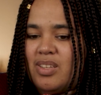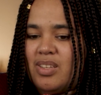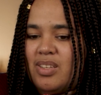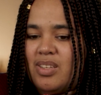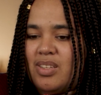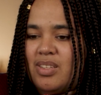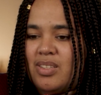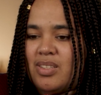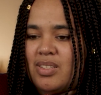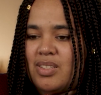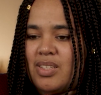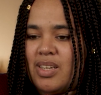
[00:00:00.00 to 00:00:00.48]

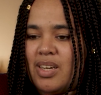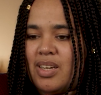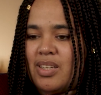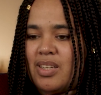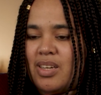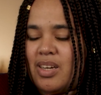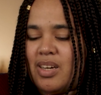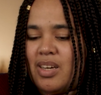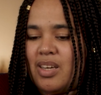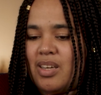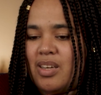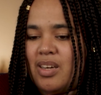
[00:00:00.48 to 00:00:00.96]
Is
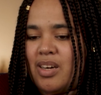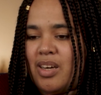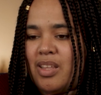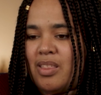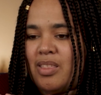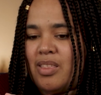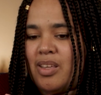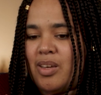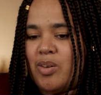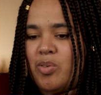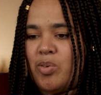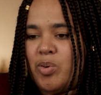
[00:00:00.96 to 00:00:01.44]
that I
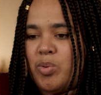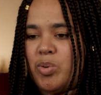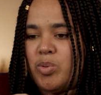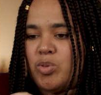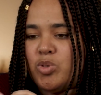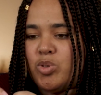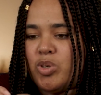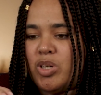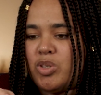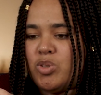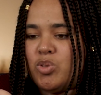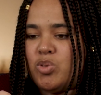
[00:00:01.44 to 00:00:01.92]
think what we
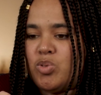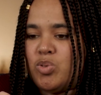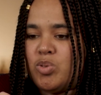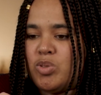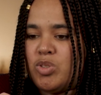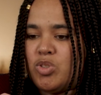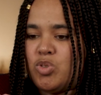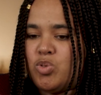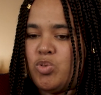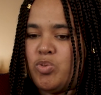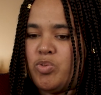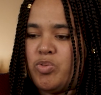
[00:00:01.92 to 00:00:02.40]
try to do
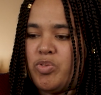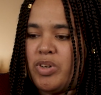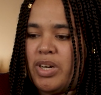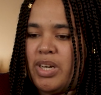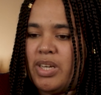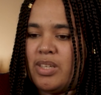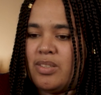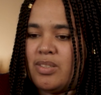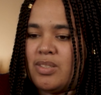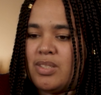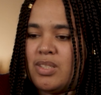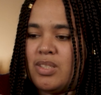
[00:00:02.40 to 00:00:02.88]
is to
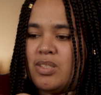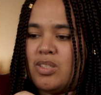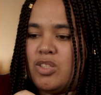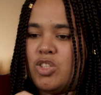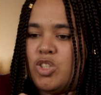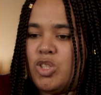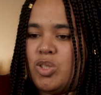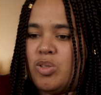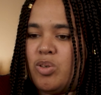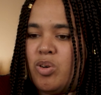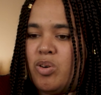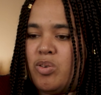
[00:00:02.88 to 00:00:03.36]
find the
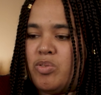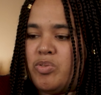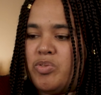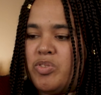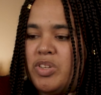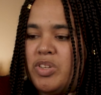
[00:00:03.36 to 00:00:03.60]
synergy of